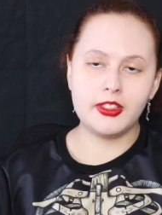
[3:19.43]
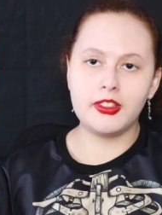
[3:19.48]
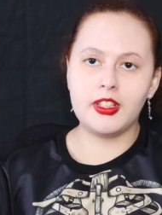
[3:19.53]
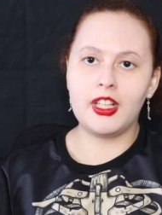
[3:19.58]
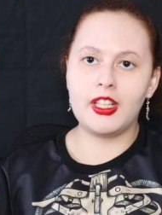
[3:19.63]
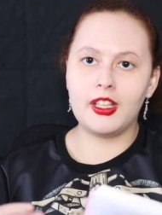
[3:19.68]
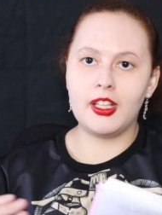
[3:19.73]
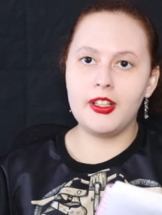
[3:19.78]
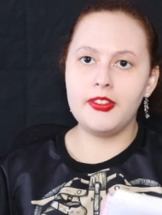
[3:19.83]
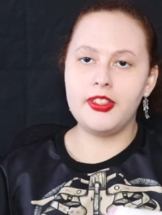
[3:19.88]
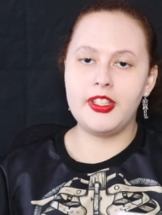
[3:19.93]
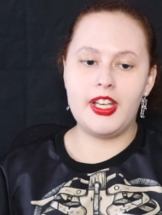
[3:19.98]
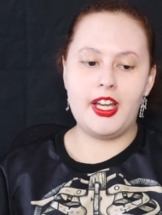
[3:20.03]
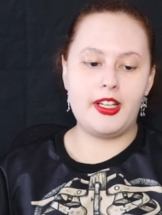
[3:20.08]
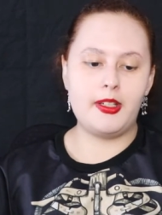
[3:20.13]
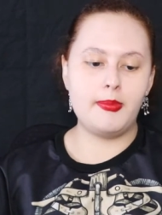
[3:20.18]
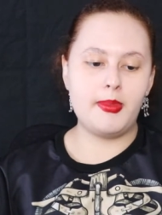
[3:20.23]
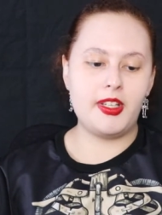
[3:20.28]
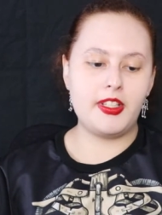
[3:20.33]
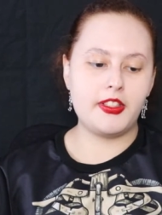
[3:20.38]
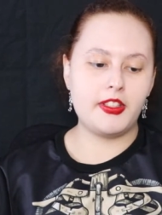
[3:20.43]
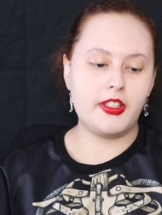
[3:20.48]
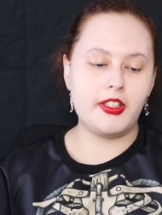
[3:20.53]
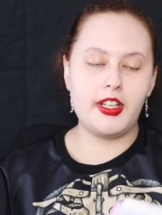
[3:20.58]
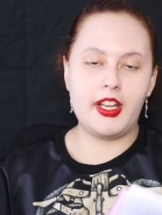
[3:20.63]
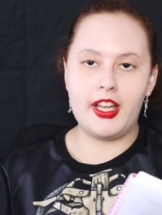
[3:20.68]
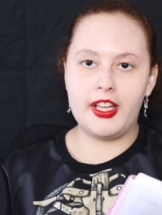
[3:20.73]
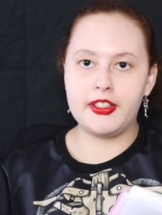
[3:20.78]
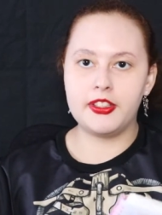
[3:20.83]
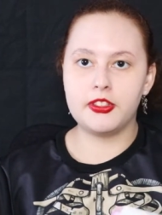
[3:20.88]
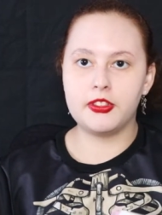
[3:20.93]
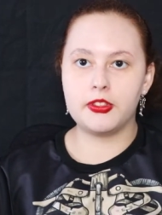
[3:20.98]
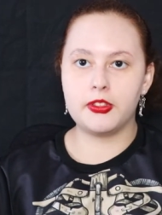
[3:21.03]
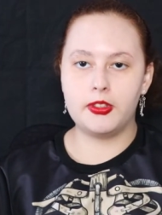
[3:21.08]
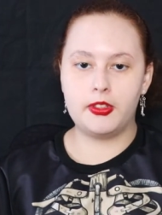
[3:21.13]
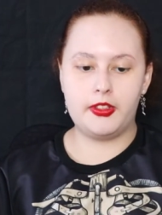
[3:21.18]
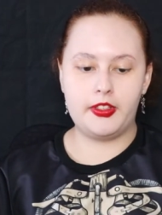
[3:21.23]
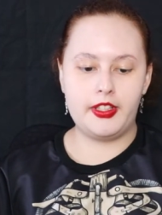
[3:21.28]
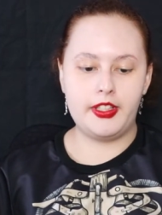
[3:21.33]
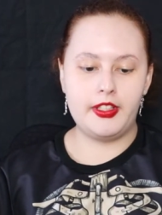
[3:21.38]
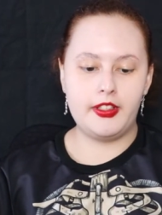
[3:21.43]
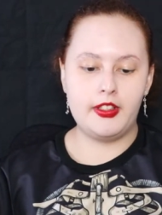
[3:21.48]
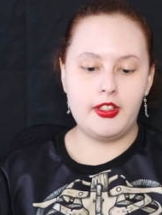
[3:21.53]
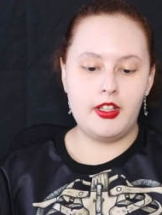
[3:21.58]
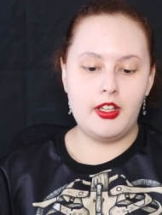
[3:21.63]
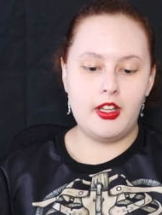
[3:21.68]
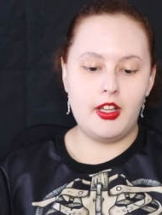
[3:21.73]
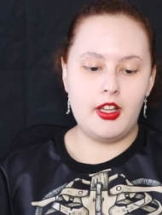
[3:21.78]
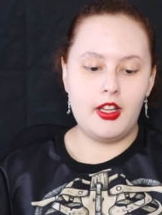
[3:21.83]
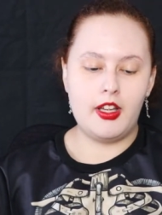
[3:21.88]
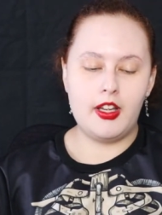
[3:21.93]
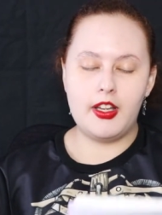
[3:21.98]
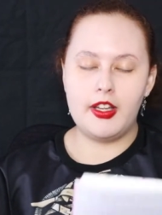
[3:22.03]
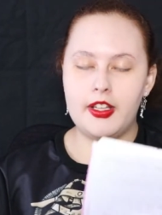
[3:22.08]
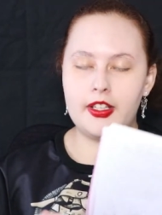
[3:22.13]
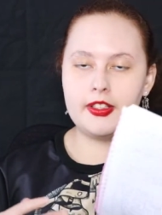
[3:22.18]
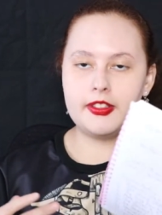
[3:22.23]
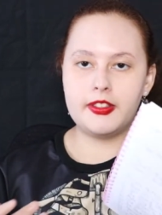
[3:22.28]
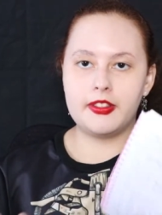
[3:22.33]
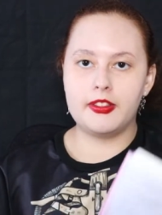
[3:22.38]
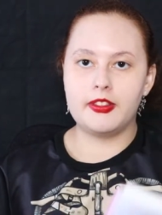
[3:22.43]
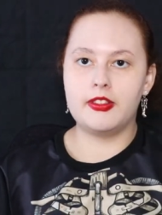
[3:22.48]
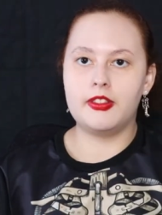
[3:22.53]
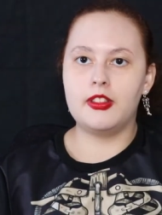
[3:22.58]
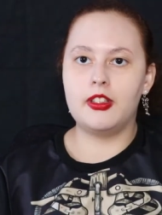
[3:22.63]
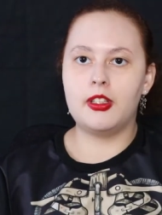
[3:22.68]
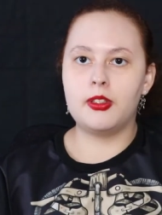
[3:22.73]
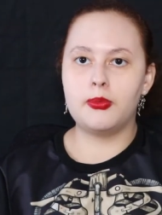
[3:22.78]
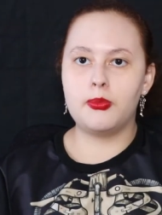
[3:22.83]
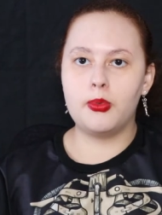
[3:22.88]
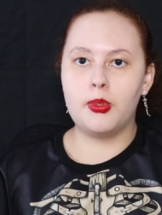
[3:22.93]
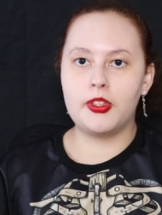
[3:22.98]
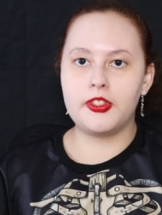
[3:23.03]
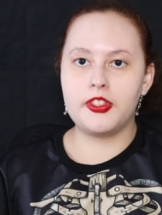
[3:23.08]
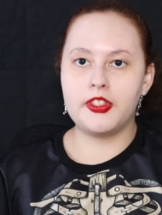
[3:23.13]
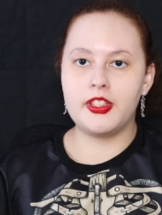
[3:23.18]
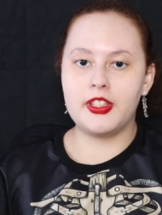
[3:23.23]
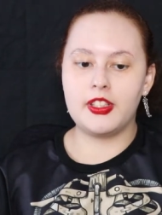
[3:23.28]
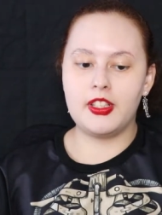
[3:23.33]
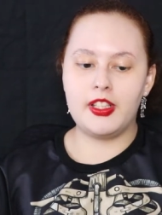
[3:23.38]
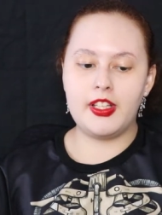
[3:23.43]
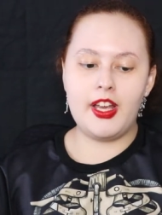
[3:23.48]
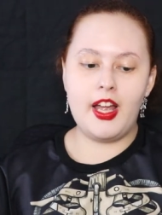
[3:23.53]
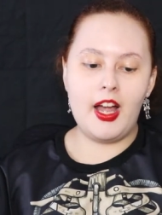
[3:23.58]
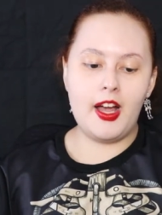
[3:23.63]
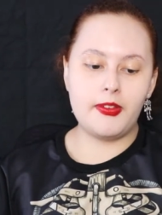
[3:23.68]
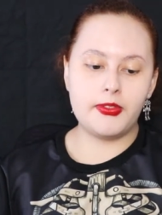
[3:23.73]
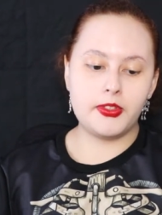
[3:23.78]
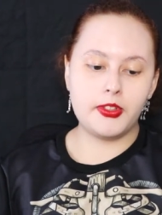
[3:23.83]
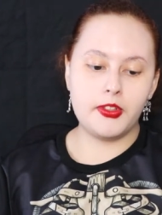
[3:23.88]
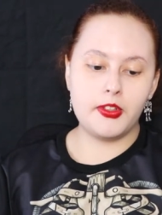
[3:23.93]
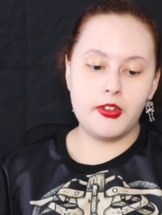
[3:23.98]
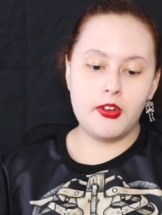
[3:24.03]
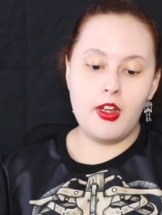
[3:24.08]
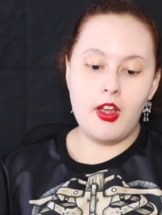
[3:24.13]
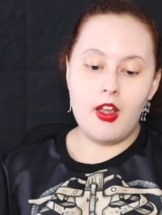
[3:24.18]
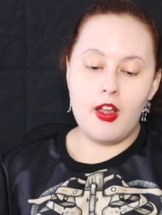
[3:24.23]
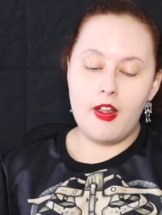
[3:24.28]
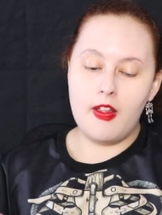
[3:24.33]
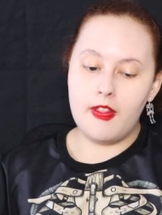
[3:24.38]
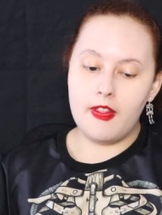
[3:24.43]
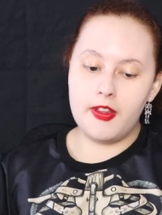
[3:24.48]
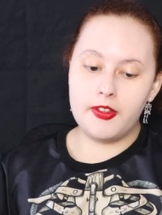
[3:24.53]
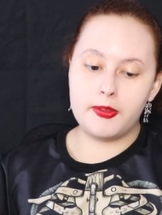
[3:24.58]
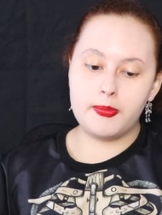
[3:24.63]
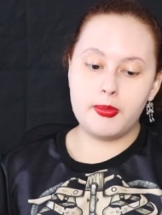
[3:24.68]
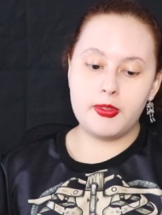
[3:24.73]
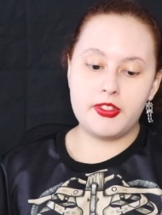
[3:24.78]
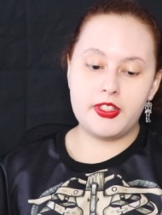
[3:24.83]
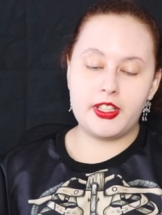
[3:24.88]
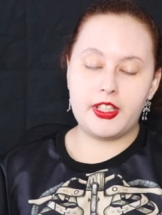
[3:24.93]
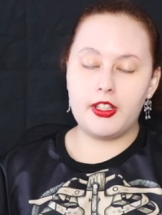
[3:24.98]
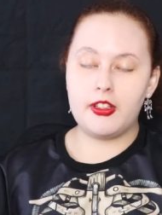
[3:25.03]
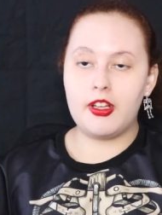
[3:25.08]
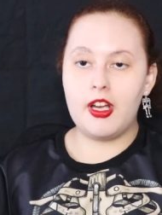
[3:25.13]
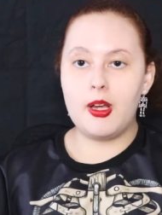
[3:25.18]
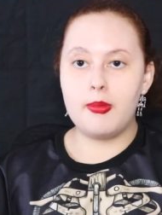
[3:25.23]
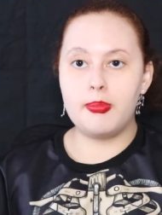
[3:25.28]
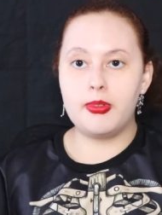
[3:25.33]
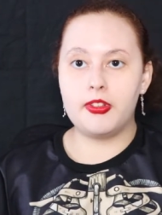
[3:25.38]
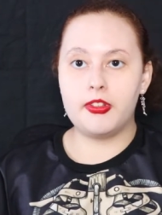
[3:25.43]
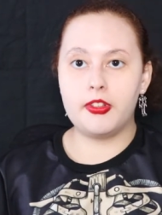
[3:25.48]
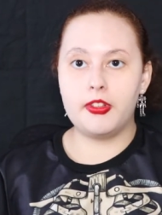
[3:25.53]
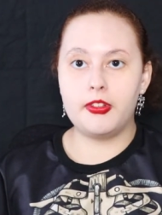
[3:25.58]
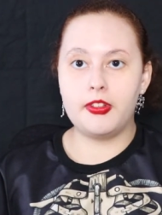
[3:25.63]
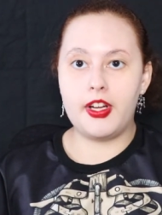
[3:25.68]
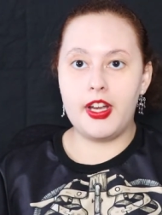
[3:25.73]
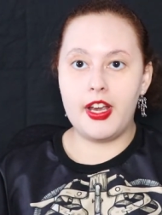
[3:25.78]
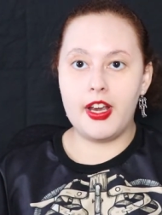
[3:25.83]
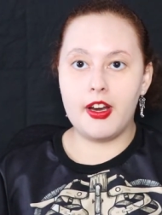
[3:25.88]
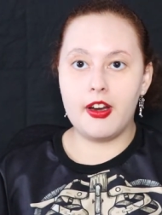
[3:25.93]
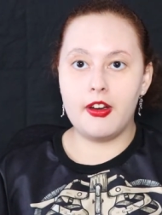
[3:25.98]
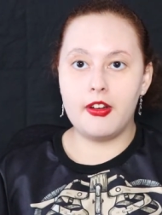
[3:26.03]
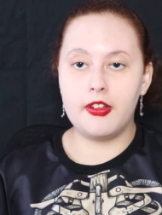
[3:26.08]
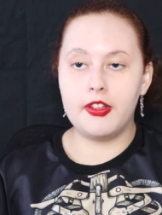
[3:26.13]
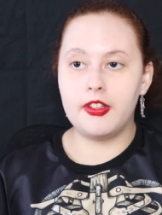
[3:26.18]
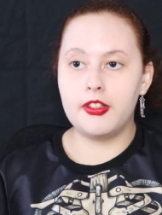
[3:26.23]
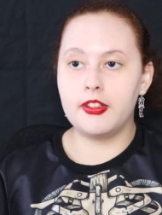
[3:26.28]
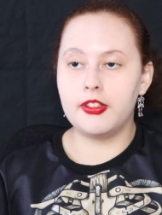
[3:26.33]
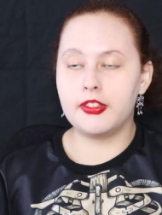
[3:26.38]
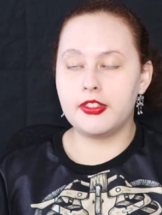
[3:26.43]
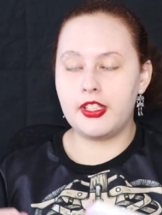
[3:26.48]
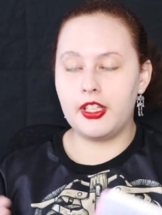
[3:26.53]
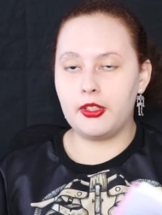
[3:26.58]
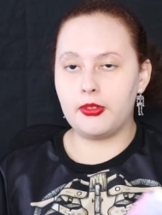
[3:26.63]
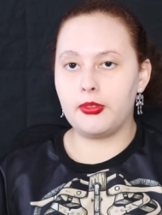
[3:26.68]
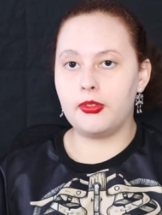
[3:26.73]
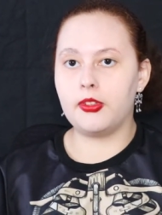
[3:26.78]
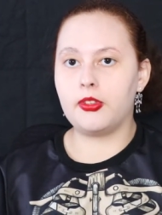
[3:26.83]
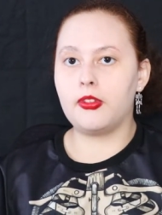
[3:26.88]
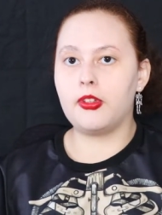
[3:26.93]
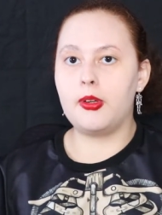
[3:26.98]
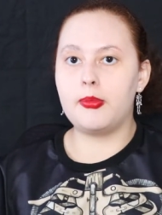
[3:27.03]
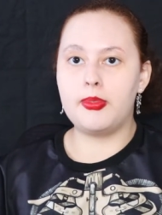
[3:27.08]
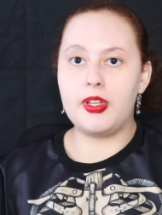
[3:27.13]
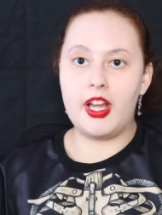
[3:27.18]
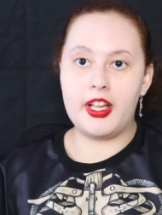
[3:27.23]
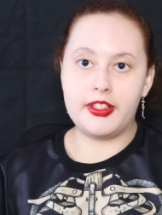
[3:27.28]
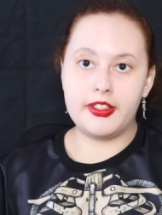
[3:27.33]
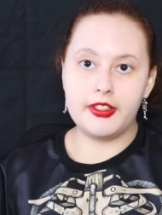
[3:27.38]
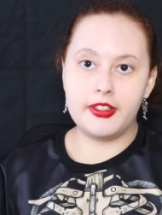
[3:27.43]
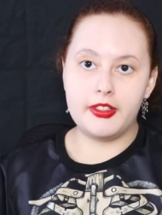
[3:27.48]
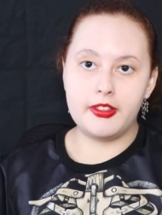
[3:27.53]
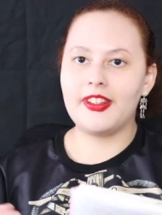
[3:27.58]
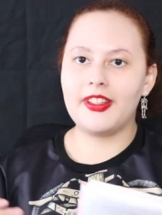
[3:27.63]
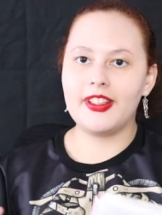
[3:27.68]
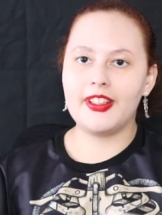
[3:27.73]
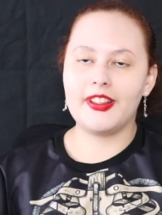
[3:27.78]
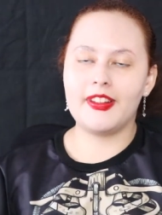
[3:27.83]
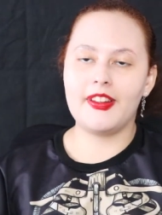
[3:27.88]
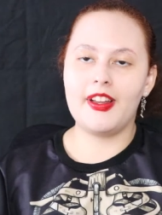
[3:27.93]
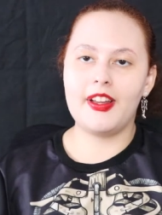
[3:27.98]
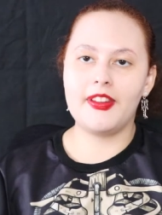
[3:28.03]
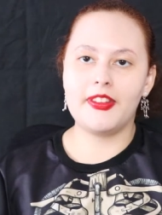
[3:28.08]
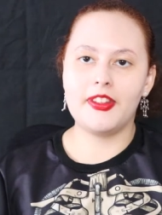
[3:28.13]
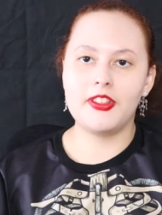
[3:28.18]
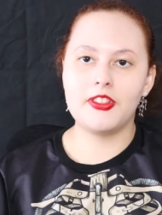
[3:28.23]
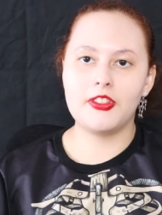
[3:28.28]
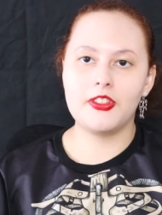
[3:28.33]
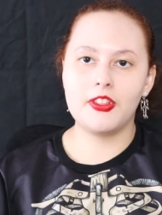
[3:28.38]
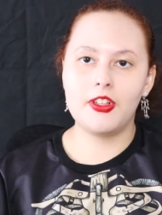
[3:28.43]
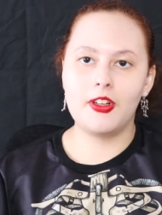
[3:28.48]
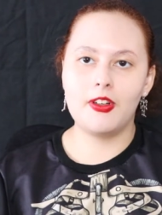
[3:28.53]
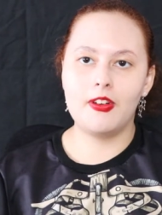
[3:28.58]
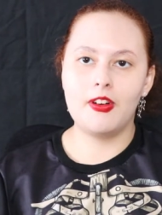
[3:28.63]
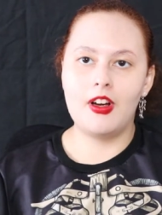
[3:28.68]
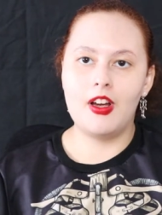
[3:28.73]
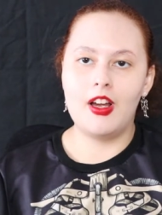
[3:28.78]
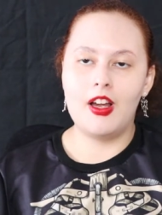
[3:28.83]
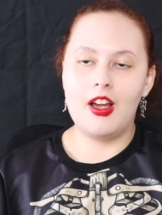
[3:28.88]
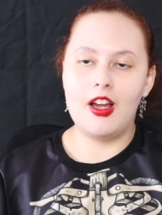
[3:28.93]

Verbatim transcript: So I love the animation and the story, and unfortunately, after this particular episode aired, Tales from the Crypt ended. I think that this show